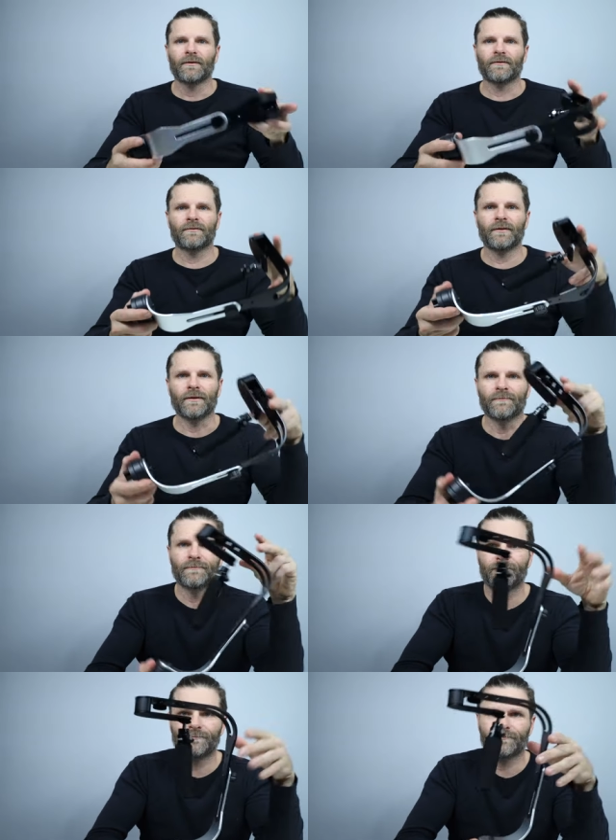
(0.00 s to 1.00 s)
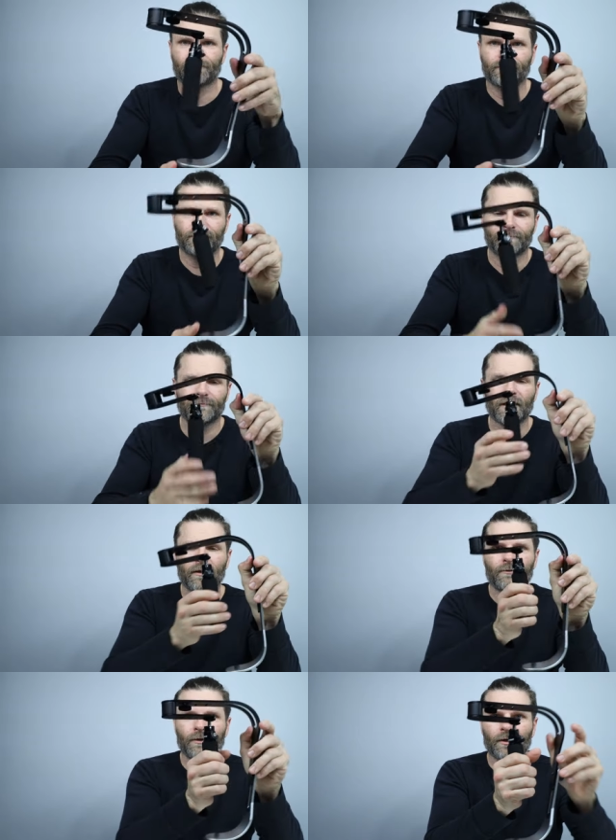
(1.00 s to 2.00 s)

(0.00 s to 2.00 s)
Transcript: This is it. So